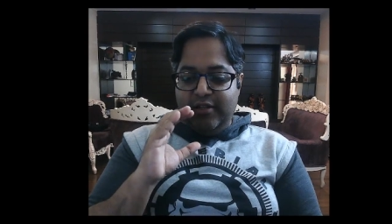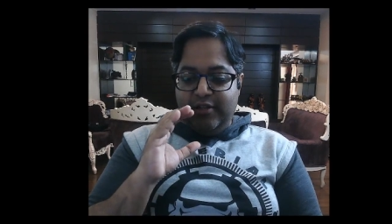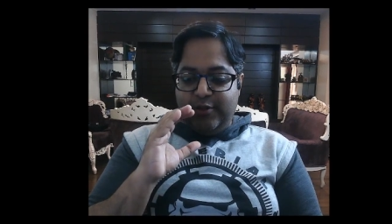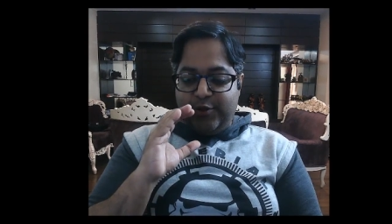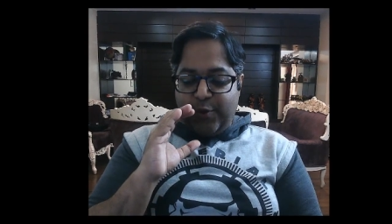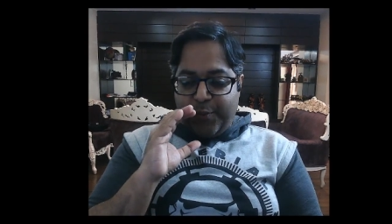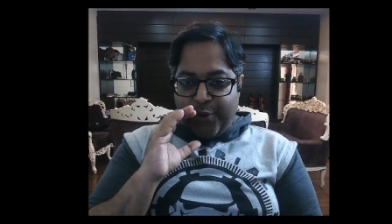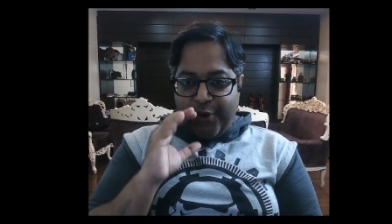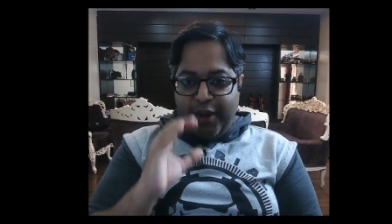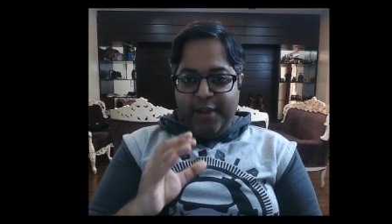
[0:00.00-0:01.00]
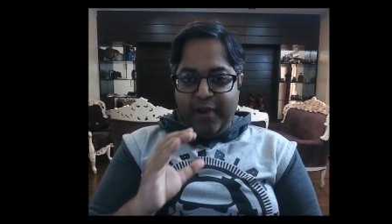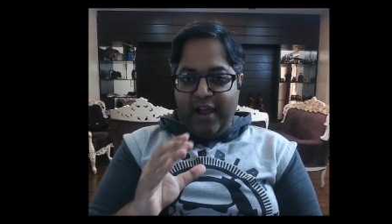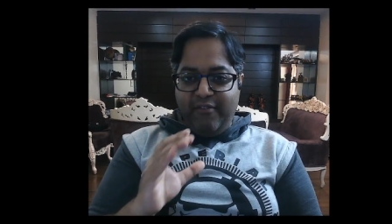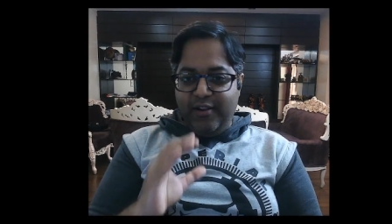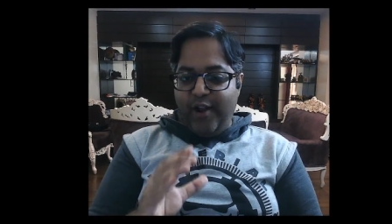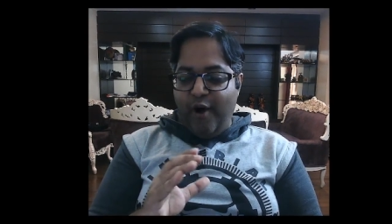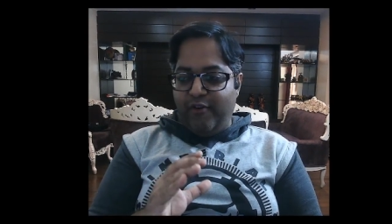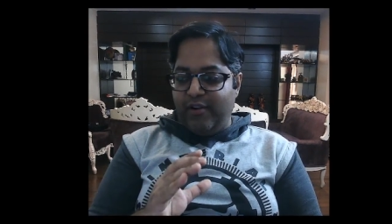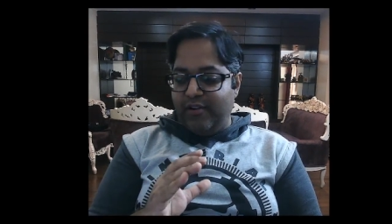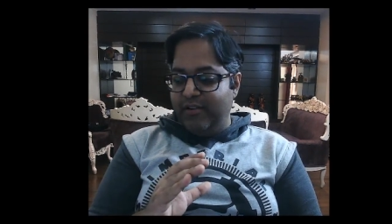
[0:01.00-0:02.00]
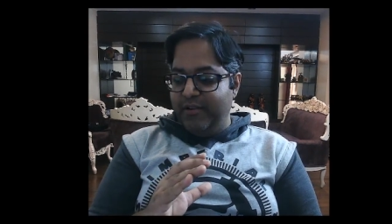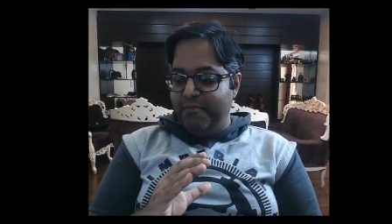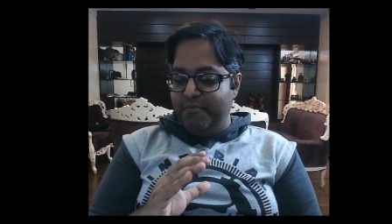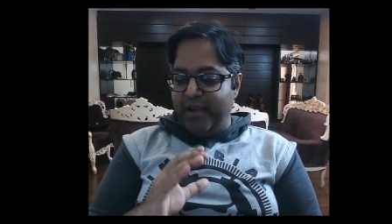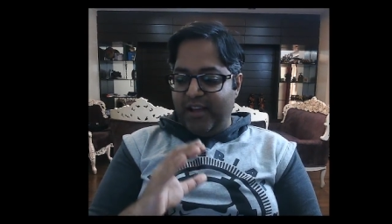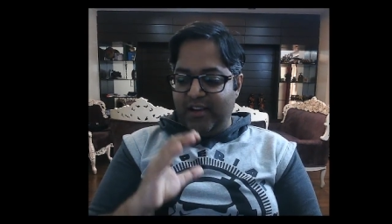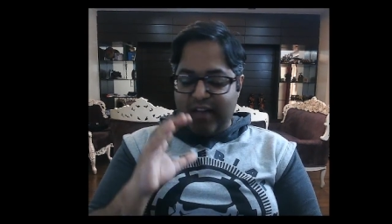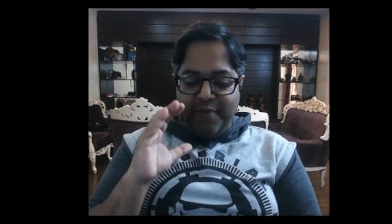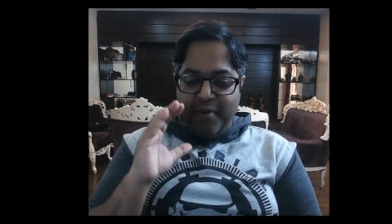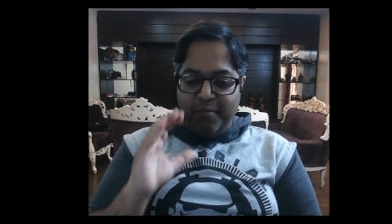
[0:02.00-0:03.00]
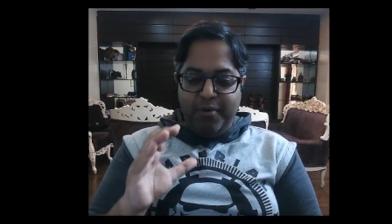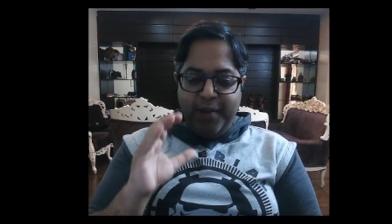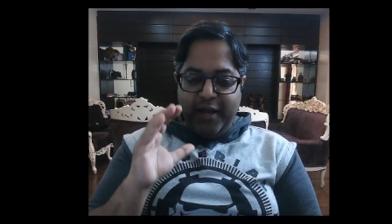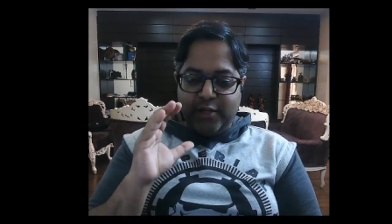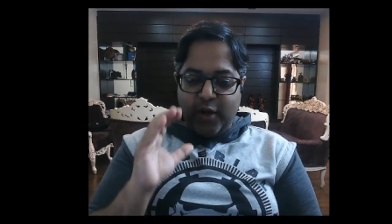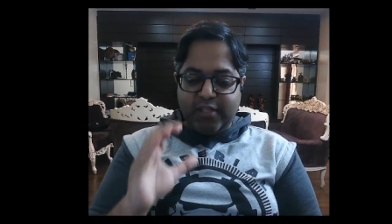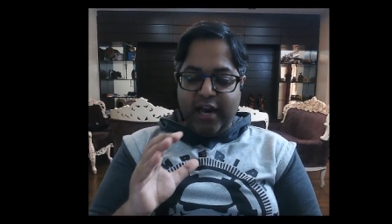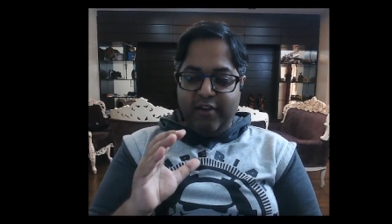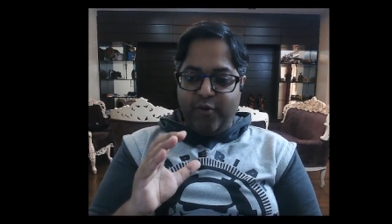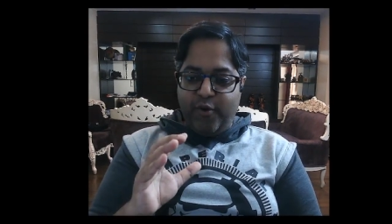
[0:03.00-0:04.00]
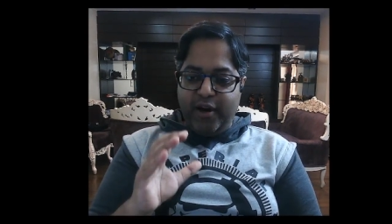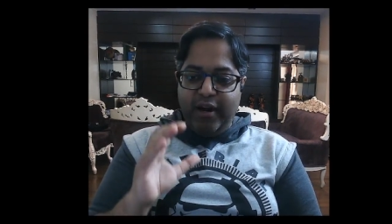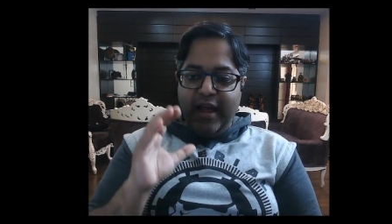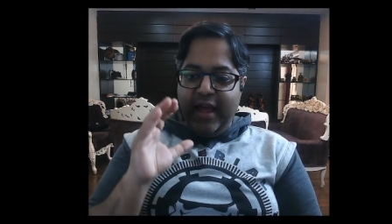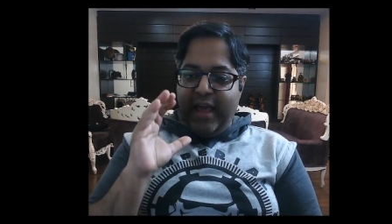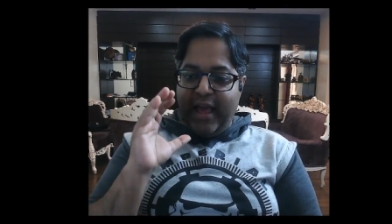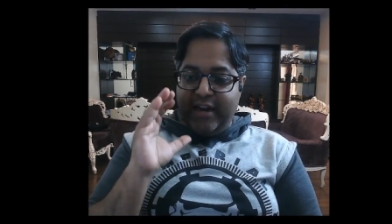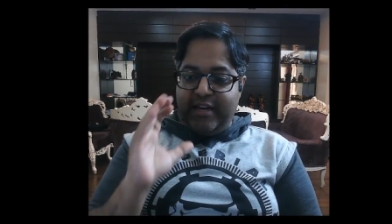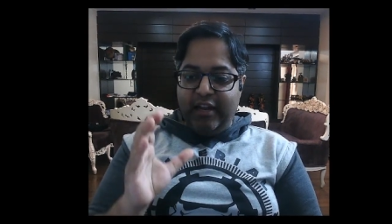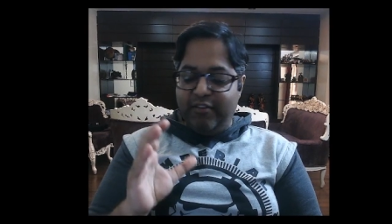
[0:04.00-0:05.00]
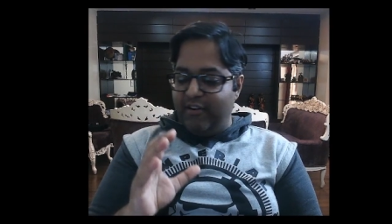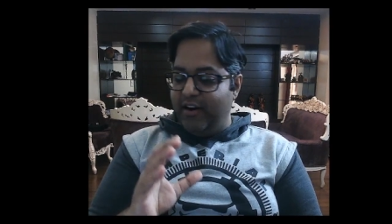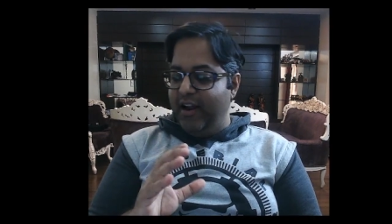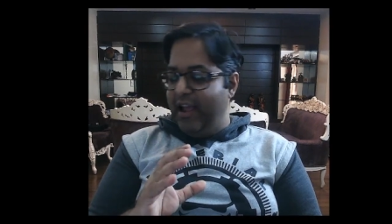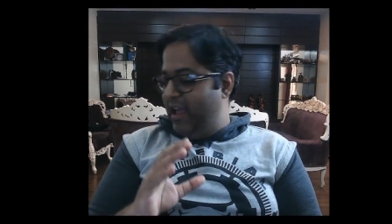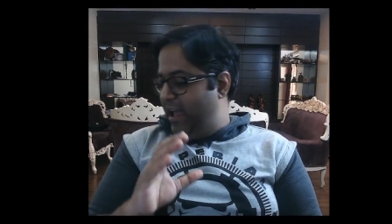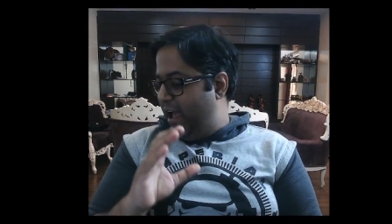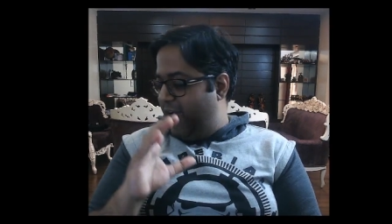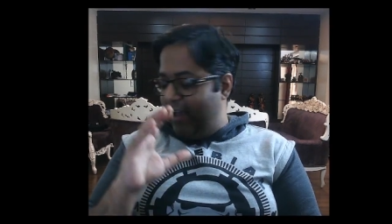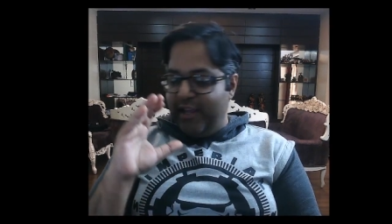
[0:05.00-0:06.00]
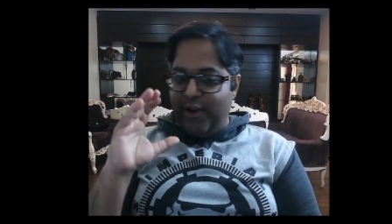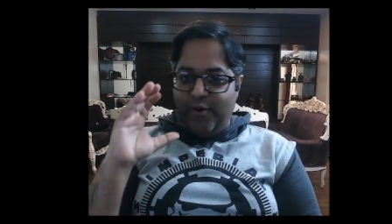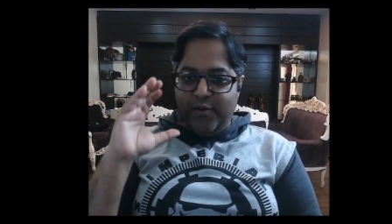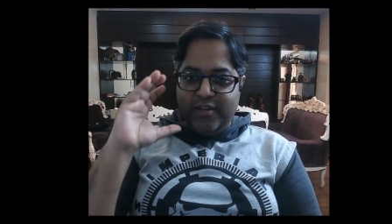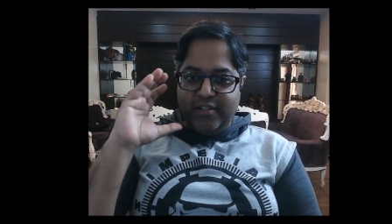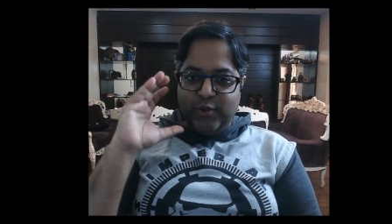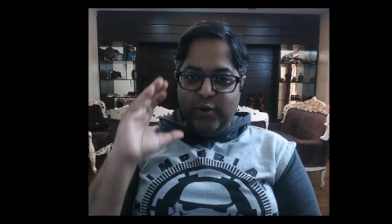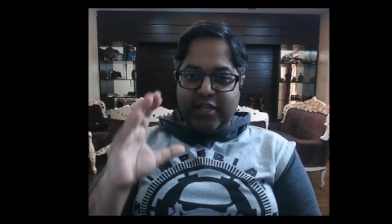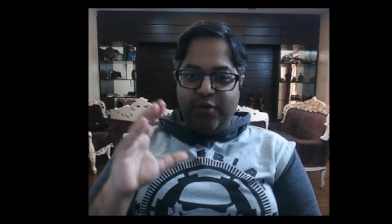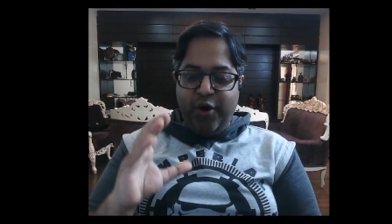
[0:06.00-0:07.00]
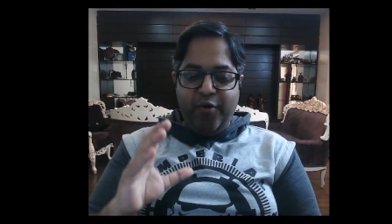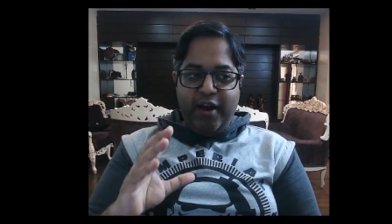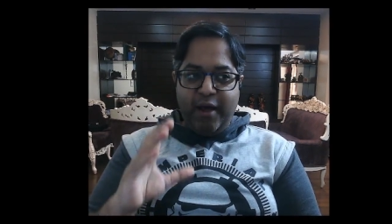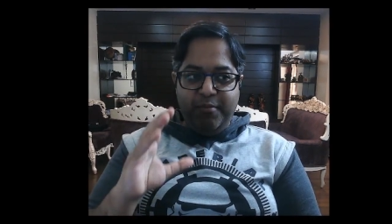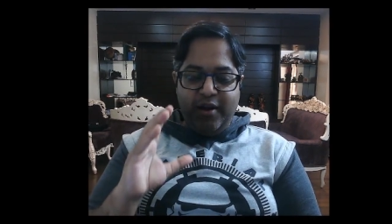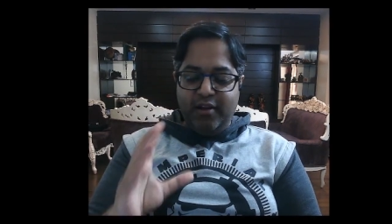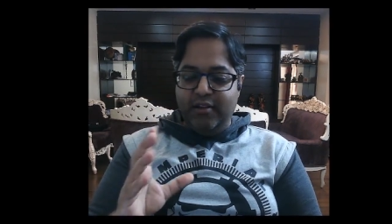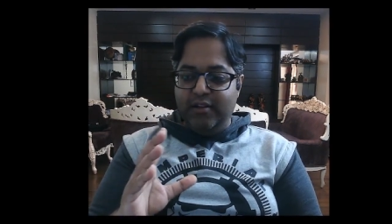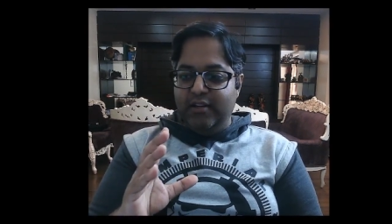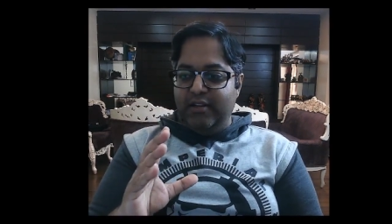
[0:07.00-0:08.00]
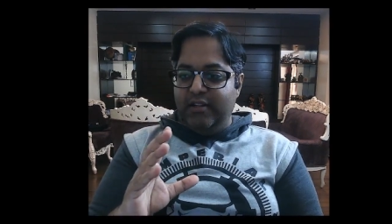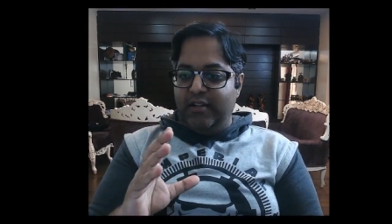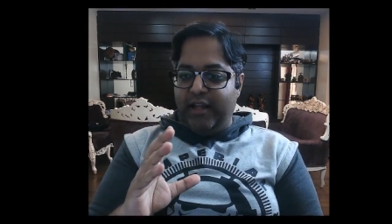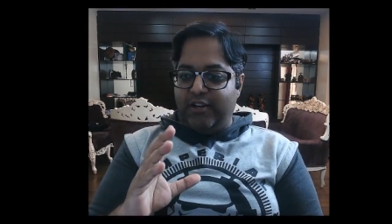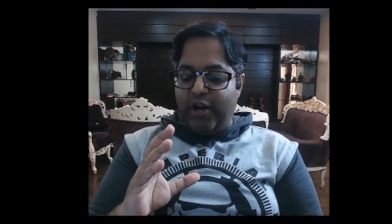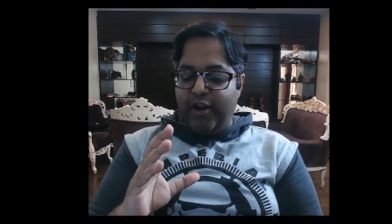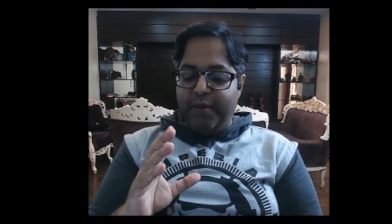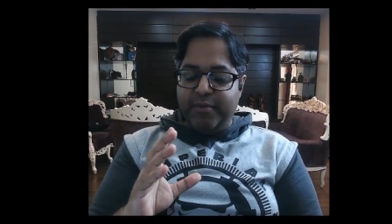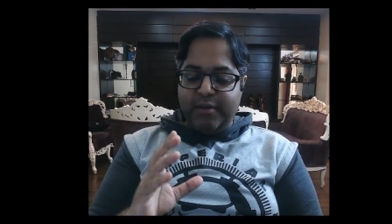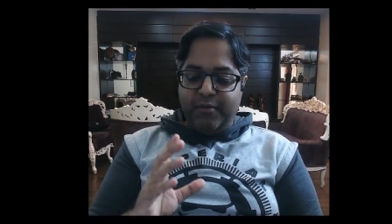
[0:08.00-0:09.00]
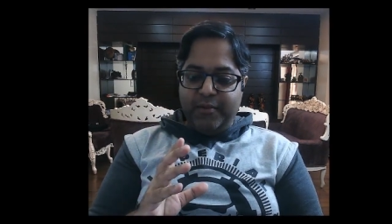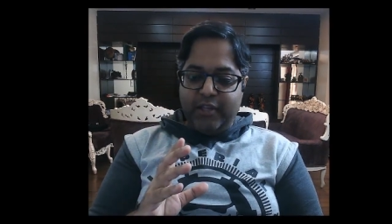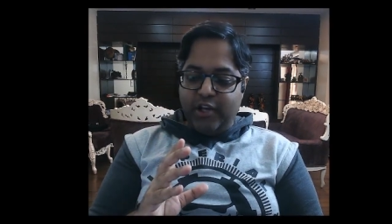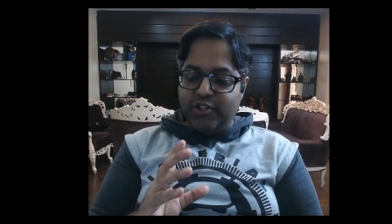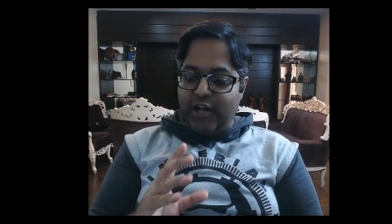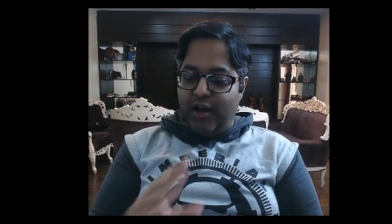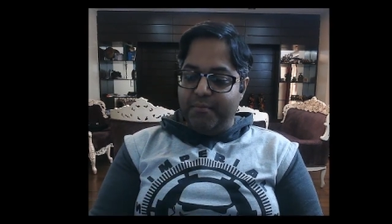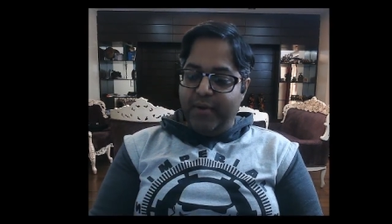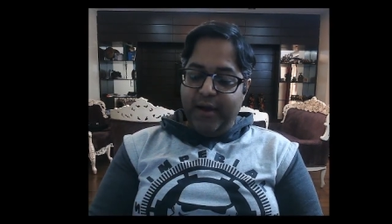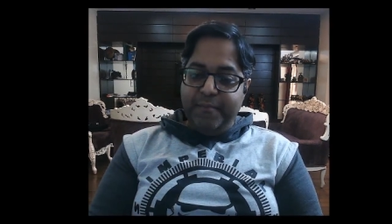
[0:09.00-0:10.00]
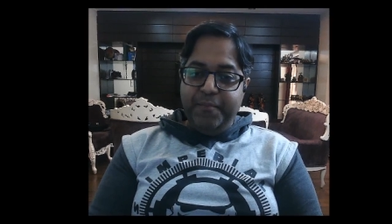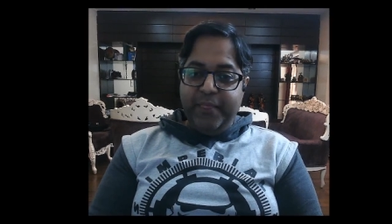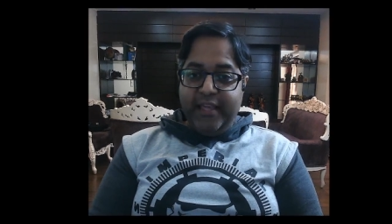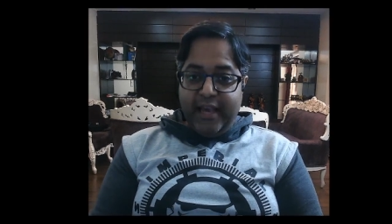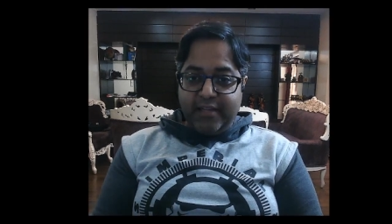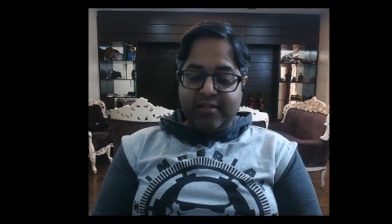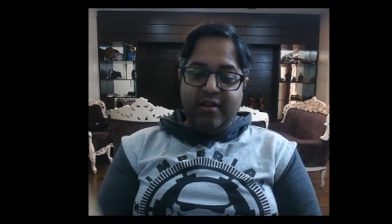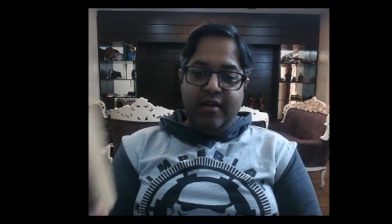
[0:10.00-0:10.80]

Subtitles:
supreme level novel because I remember being so excited for it and it delivered. And as soon as I reread it, I'm gonna like try to get some of my thoughts down. But yes,